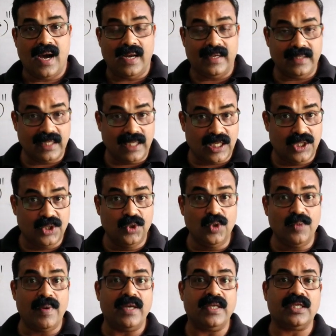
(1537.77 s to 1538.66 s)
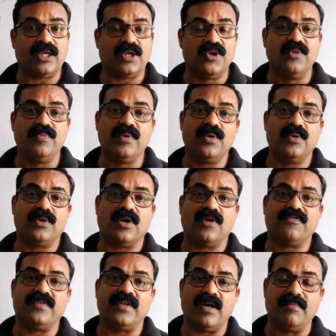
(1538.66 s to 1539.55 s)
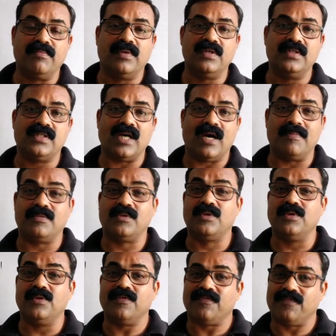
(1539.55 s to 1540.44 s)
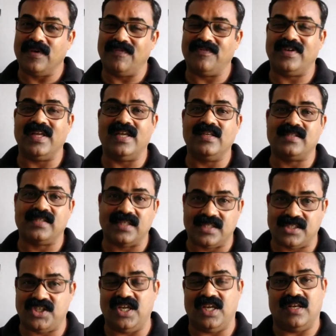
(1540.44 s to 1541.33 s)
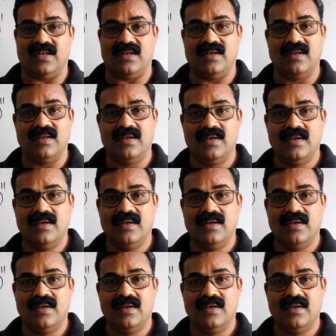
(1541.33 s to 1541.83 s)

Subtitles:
and the cube and cube root of numbers up to 15, 16,